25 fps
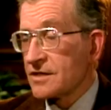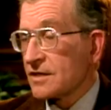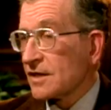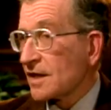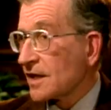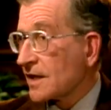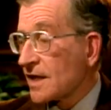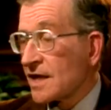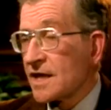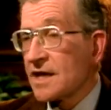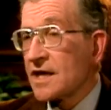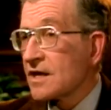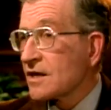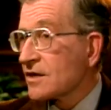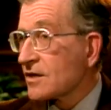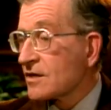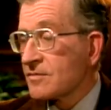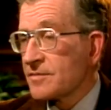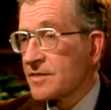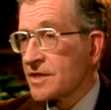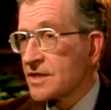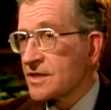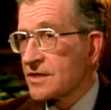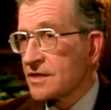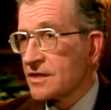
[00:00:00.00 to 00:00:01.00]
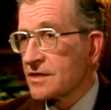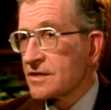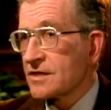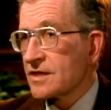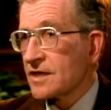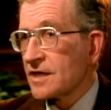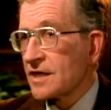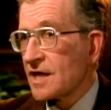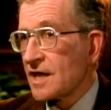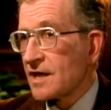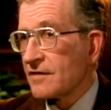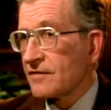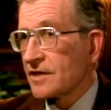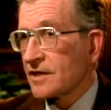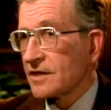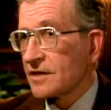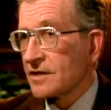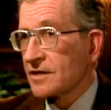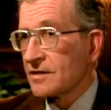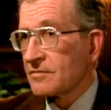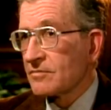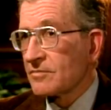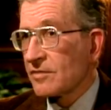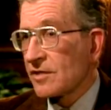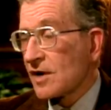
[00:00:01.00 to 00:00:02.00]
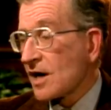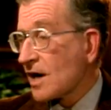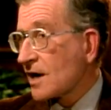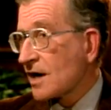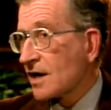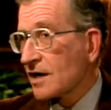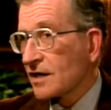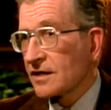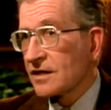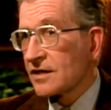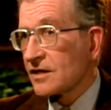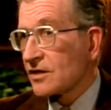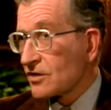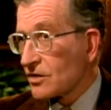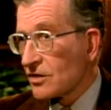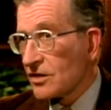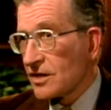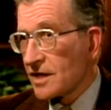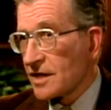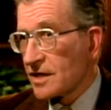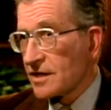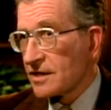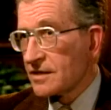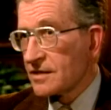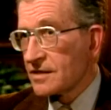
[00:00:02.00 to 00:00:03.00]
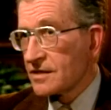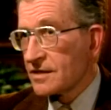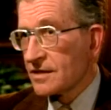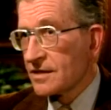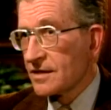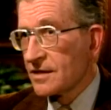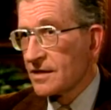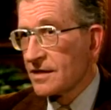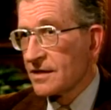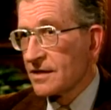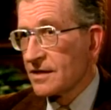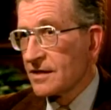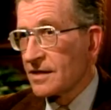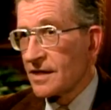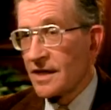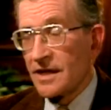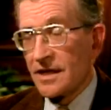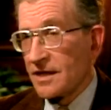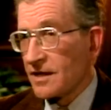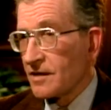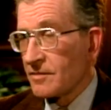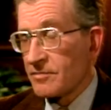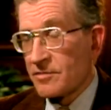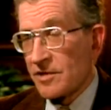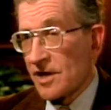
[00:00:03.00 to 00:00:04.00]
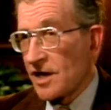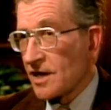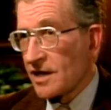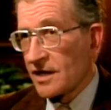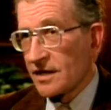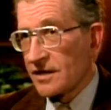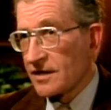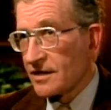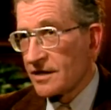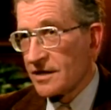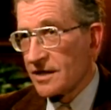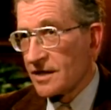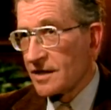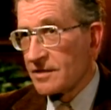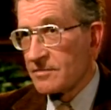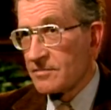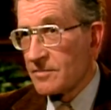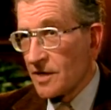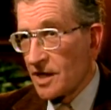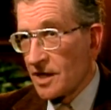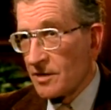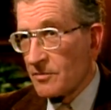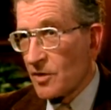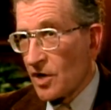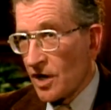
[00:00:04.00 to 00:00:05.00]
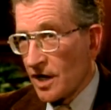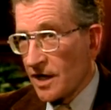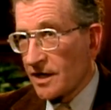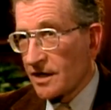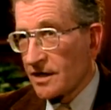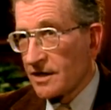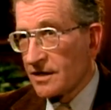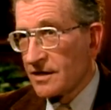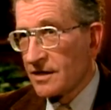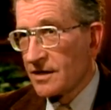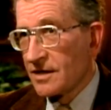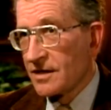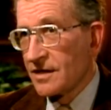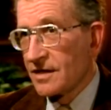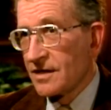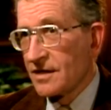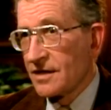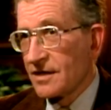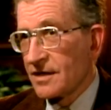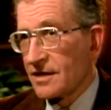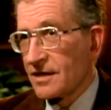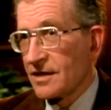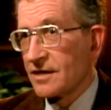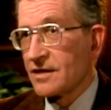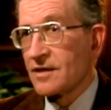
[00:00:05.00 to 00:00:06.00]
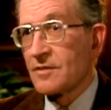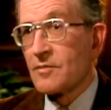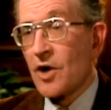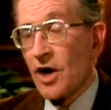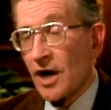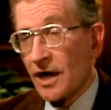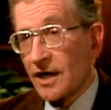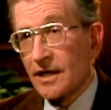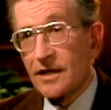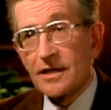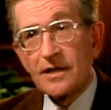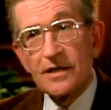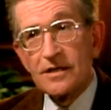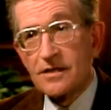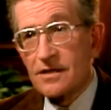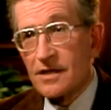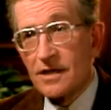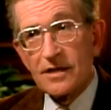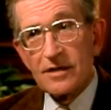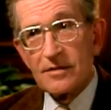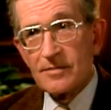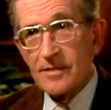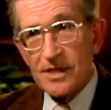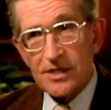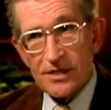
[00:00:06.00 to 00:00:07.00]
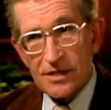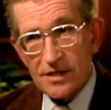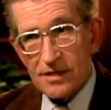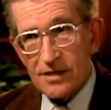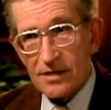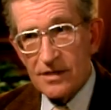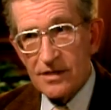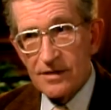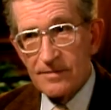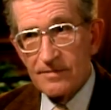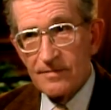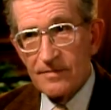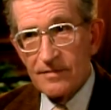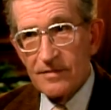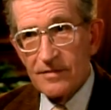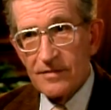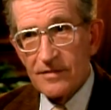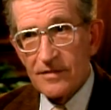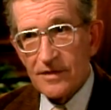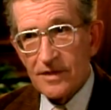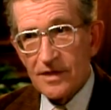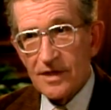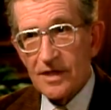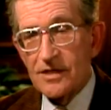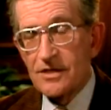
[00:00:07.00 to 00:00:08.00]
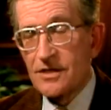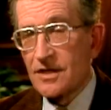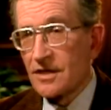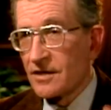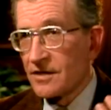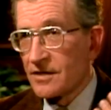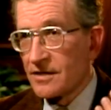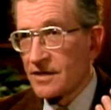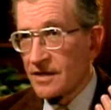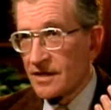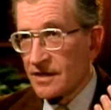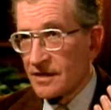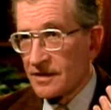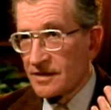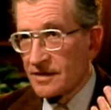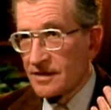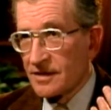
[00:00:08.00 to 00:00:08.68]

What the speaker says: like any other business, they have a product and an audience, a product and a market. The market is other businesses. They sell their